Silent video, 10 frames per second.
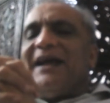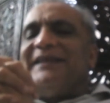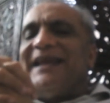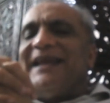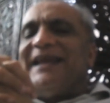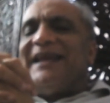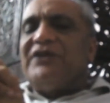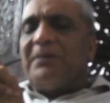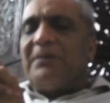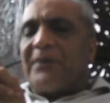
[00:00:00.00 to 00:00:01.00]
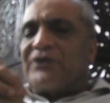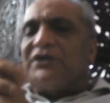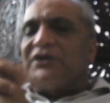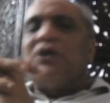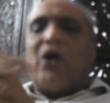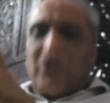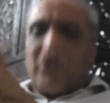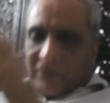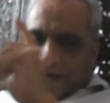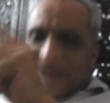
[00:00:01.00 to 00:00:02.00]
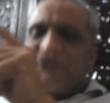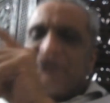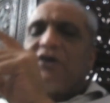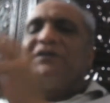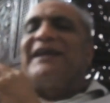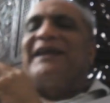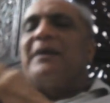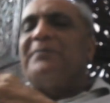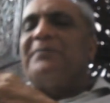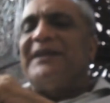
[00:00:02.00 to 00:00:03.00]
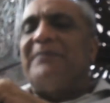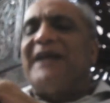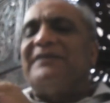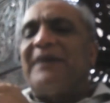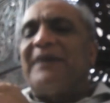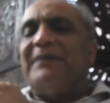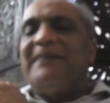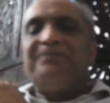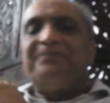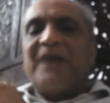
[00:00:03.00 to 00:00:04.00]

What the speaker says: the individual person, or as is often accompanied by the family,